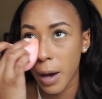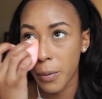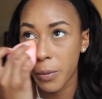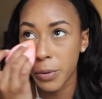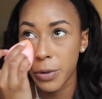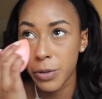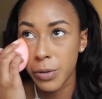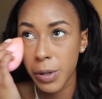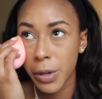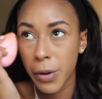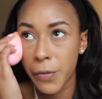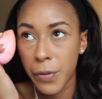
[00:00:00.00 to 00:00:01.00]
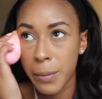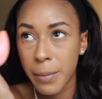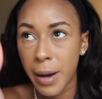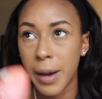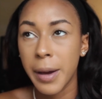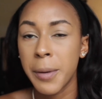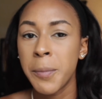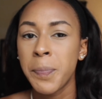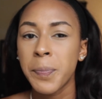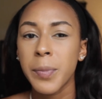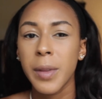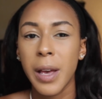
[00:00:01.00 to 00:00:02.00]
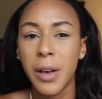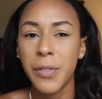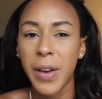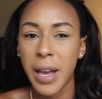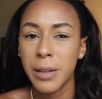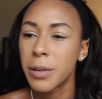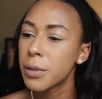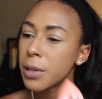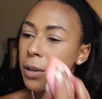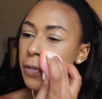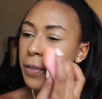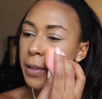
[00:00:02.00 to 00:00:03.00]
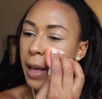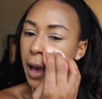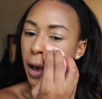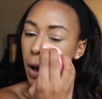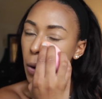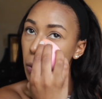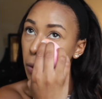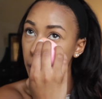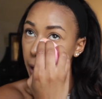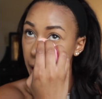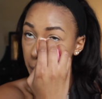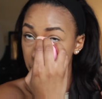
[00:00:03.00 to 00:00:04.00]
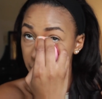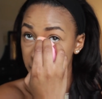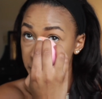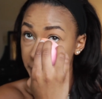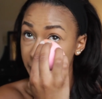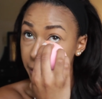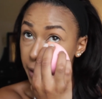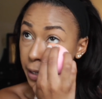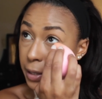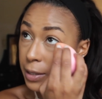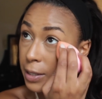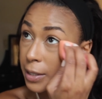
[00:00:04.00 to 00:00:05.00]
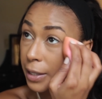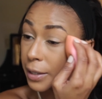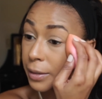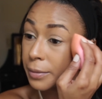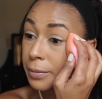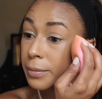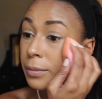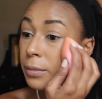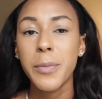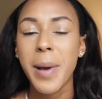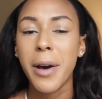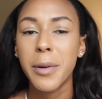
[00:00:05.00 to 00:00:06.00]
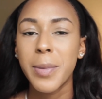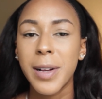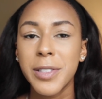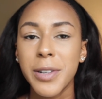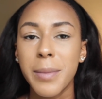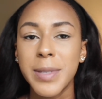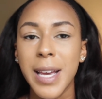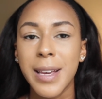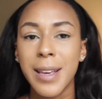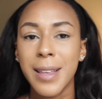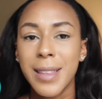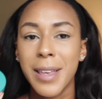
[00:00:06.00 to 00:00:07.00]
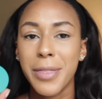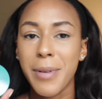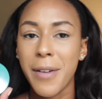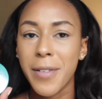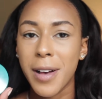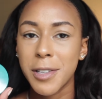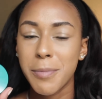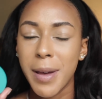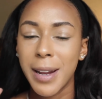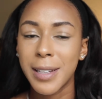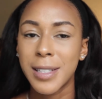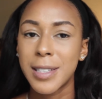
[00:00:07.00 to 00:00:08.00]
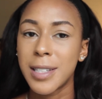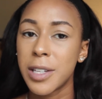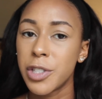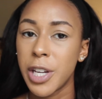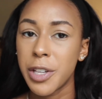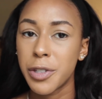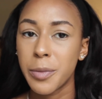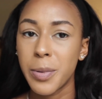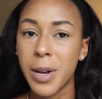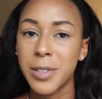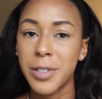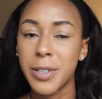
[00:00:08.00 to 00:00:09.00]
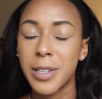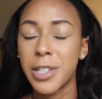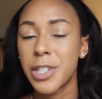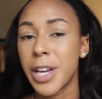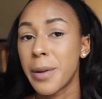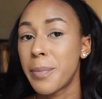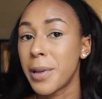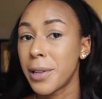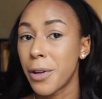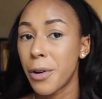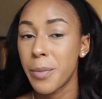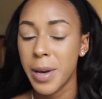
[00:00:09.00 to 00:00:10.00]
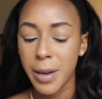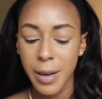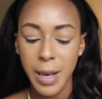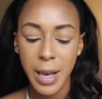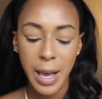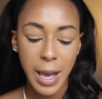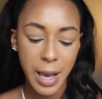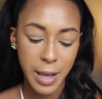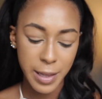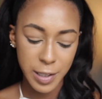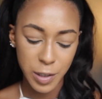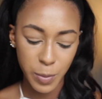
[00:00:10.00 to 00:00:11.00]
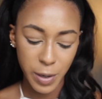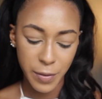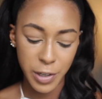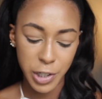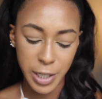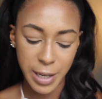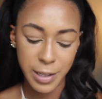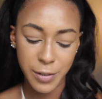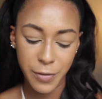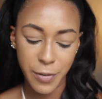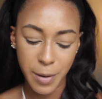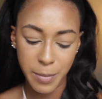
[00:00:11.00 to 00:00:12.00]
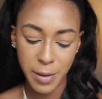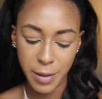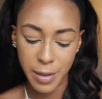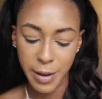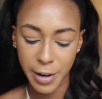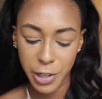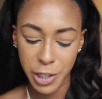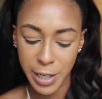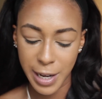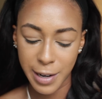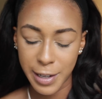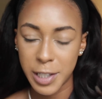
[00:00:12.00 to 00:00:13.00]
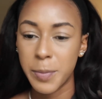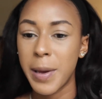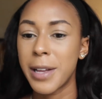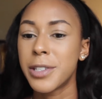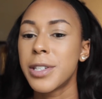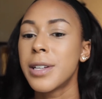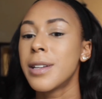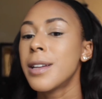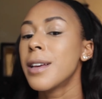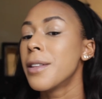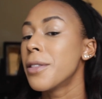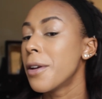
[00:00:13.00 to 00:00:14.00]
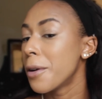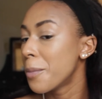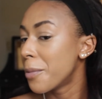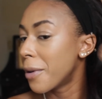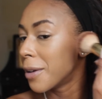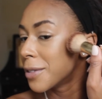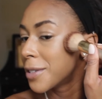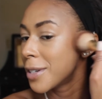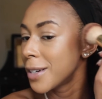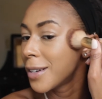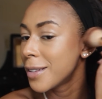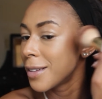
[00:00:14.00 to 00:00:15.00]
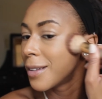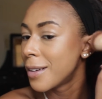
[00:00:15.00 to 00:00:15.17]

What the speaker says: I will usually go for my e.l.f. Halo Glow for that, or a pressed powder instead. And for powder bronzer, I'm taking the Thrive Causemetics Sun Chaser Bronzer in the shade Paloma. And this is one of the shades from their shade expansion in their bronzer.